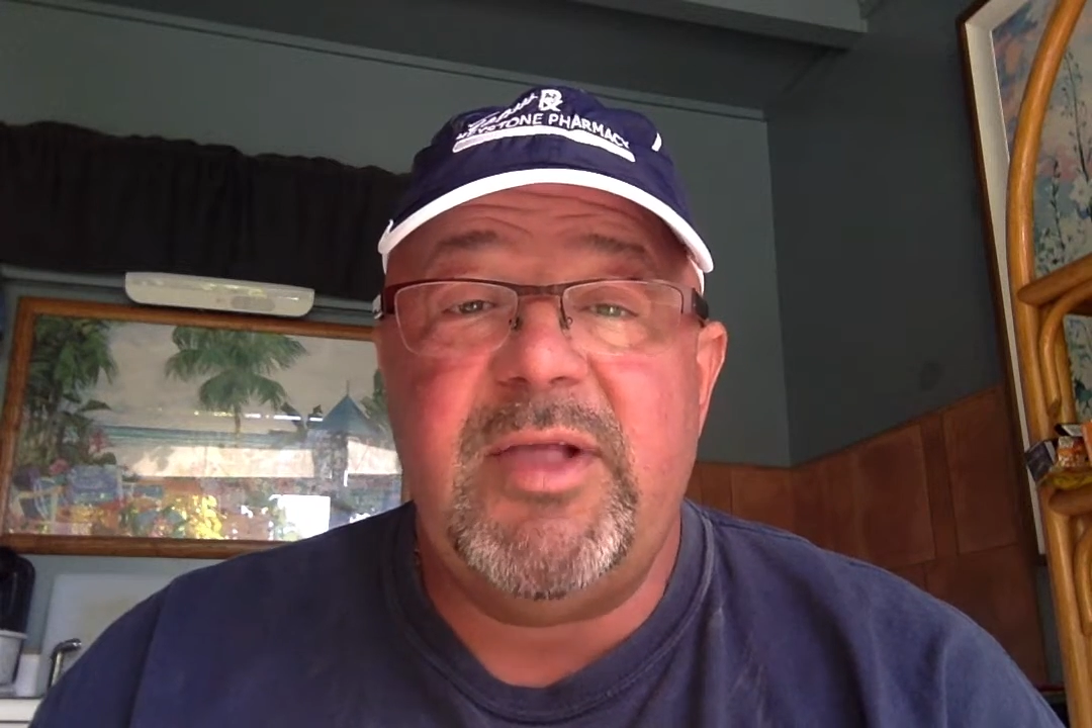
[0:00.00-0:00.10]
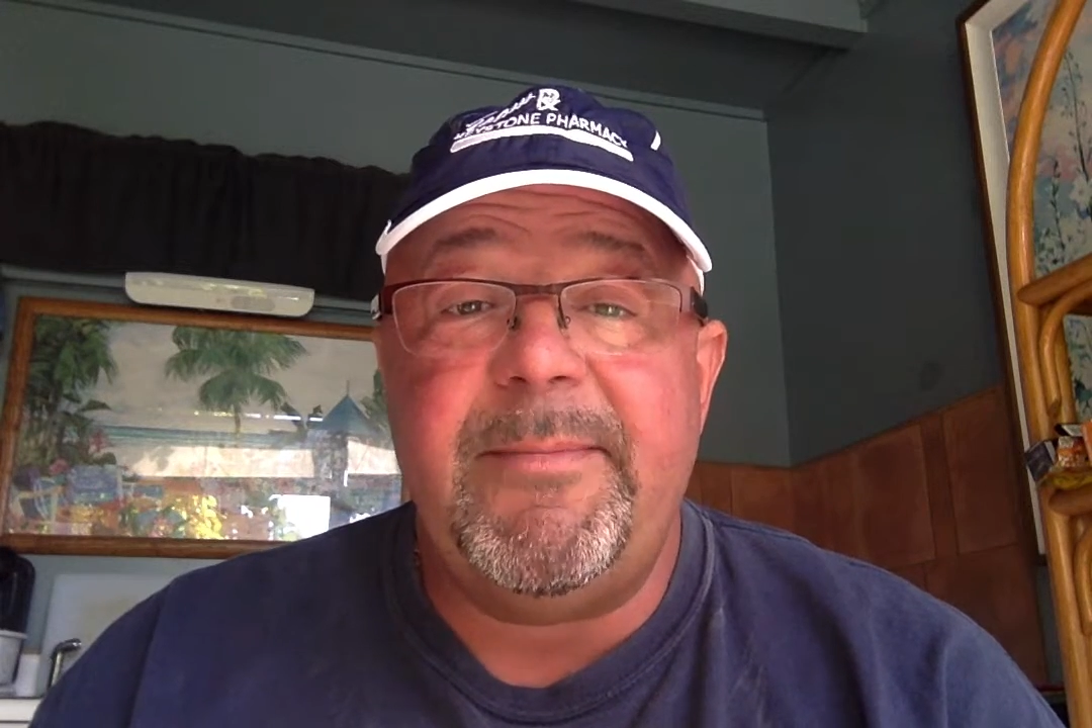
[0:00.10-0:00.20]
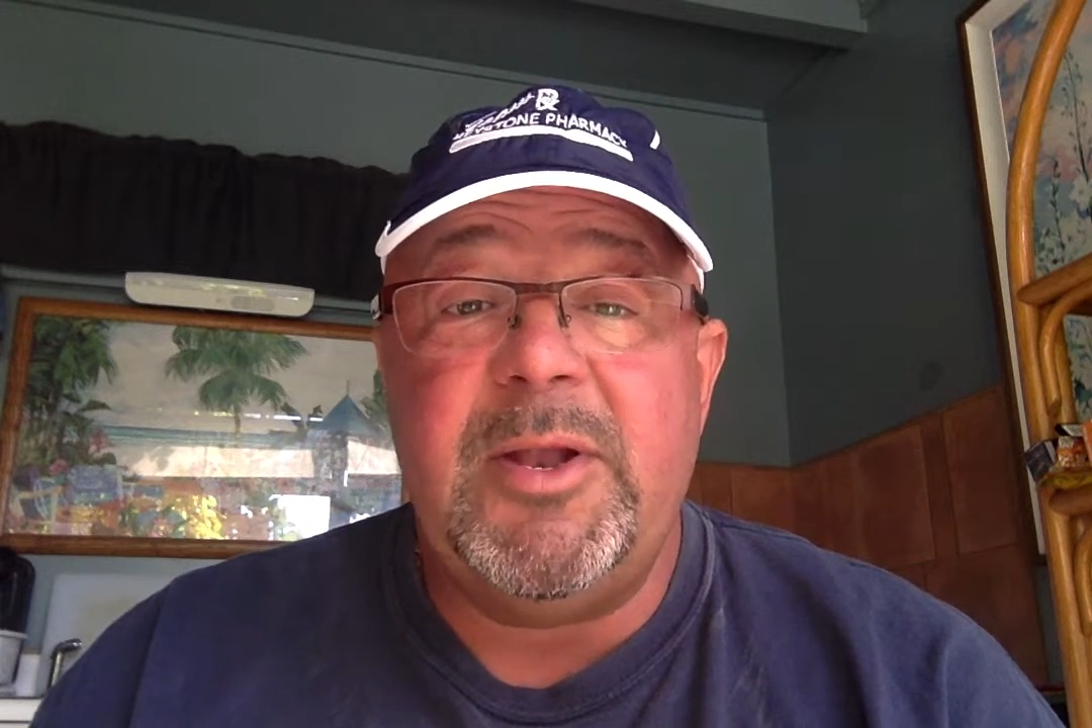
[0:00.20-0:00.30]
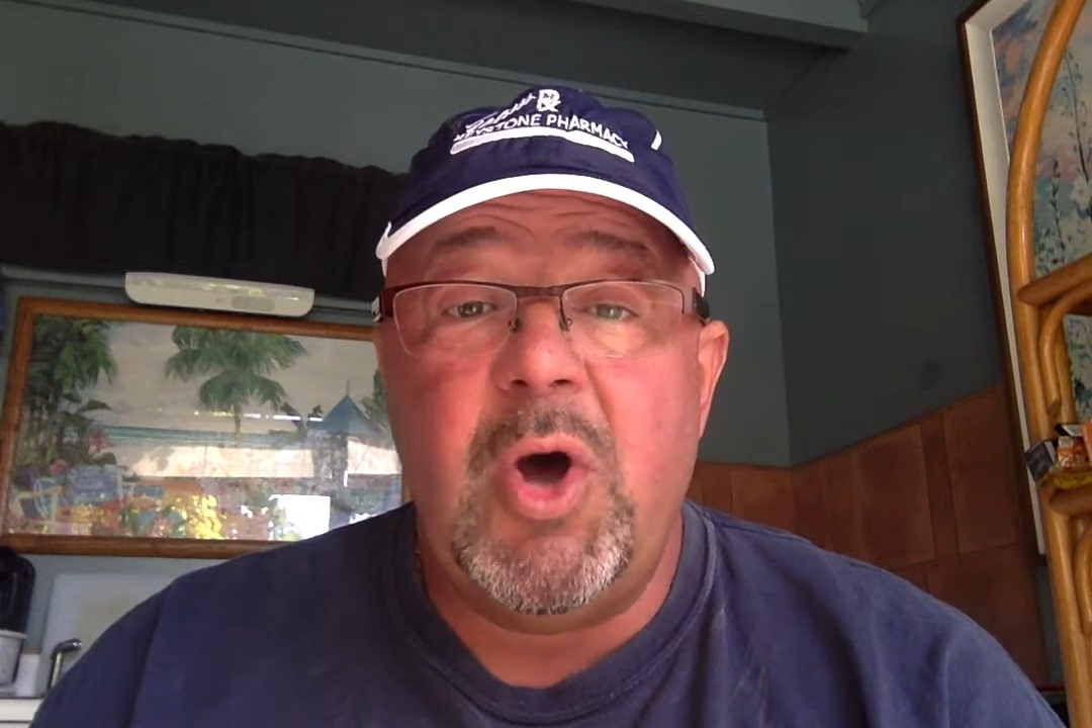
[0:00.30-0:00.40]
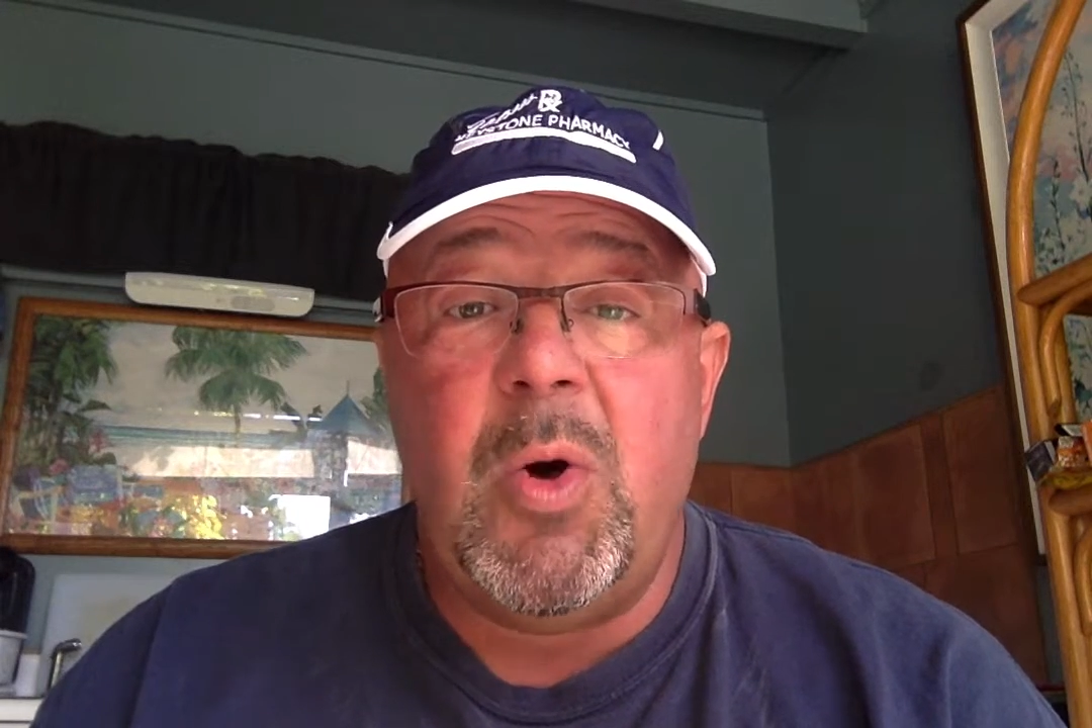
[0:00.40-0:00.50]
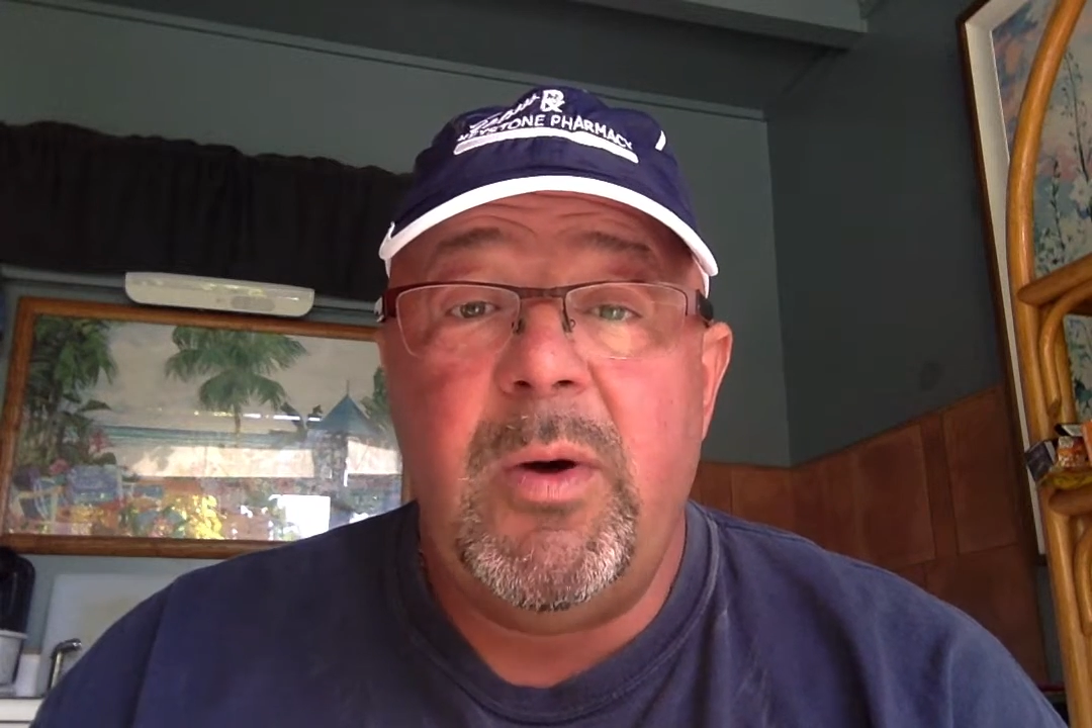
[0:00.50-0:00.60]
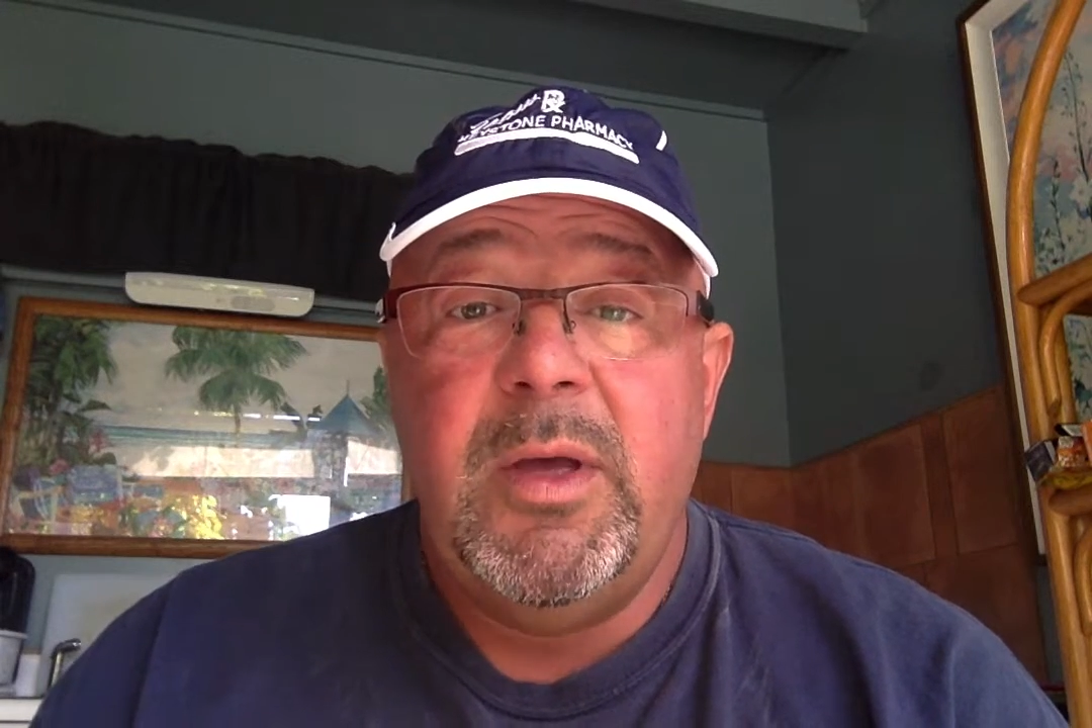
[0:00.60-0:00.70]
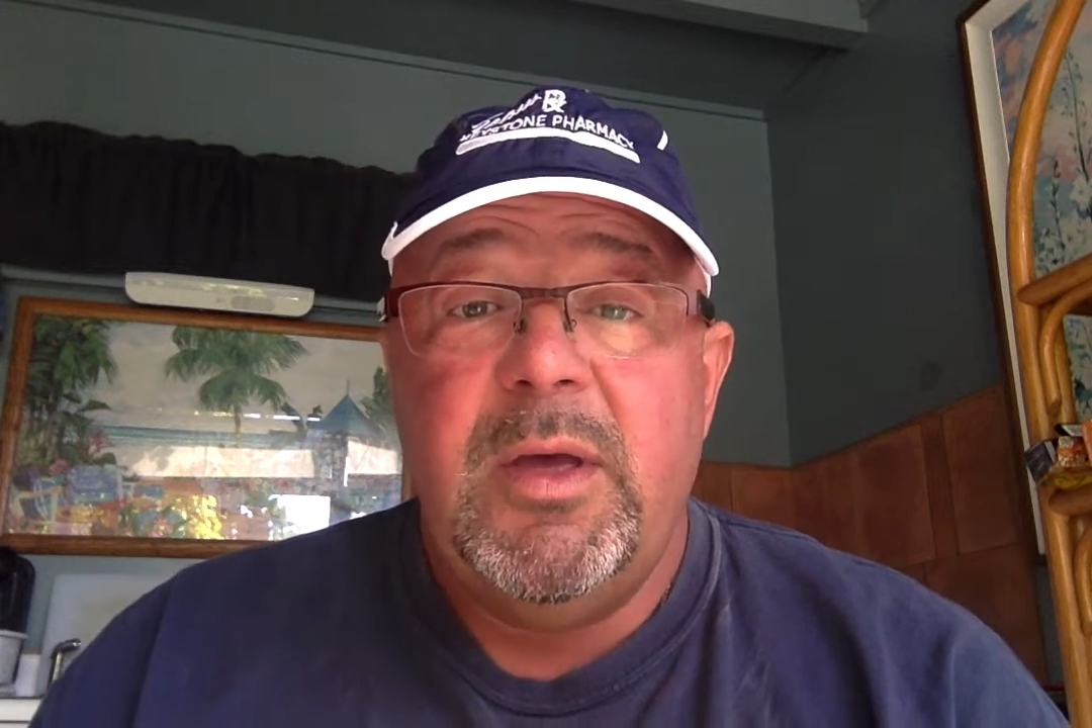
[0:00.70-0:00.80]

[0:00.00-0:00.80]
let me know.